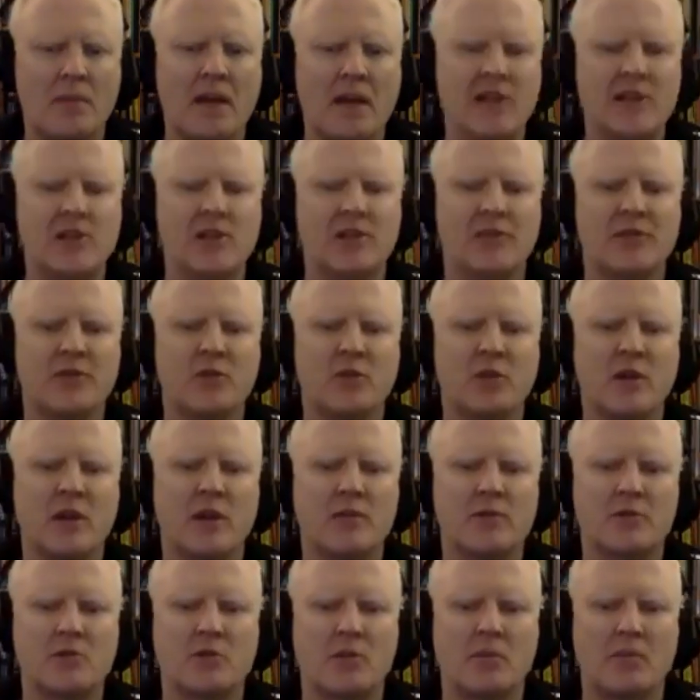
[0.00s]
imagine if you went
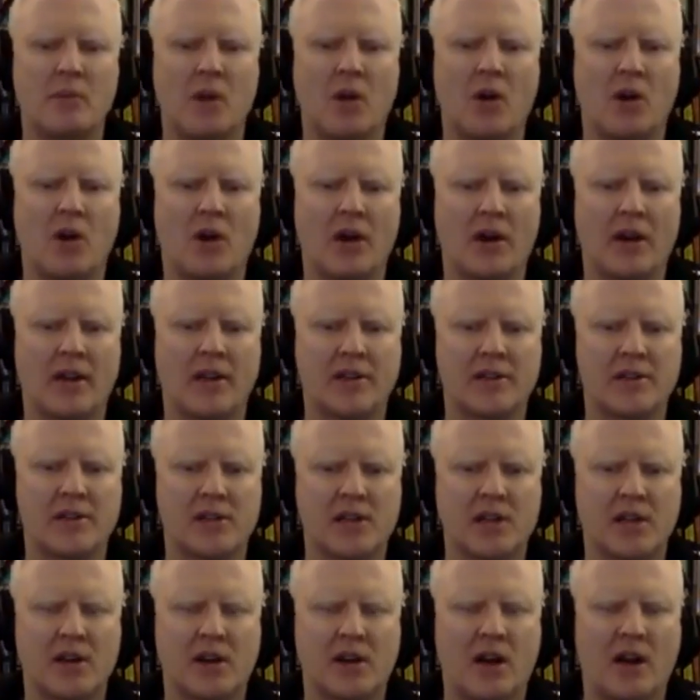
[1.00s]
up to a bar and you
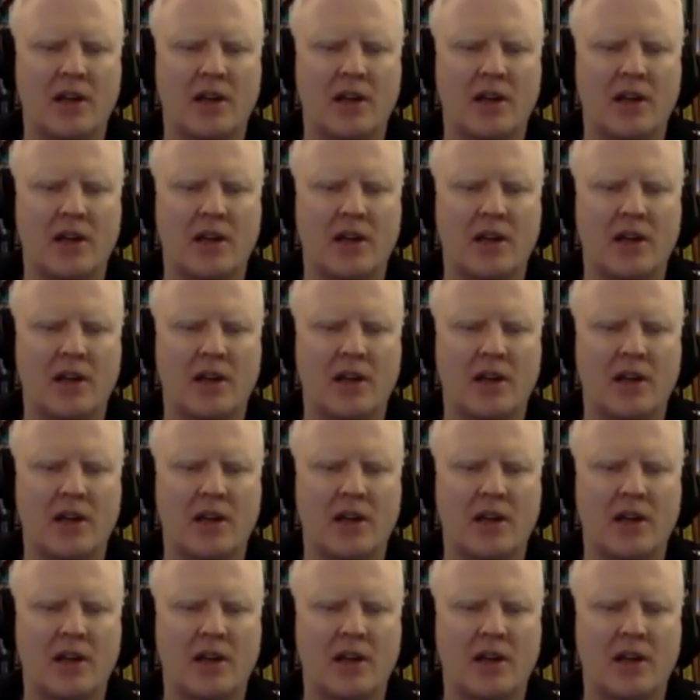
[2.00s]
said, "I'd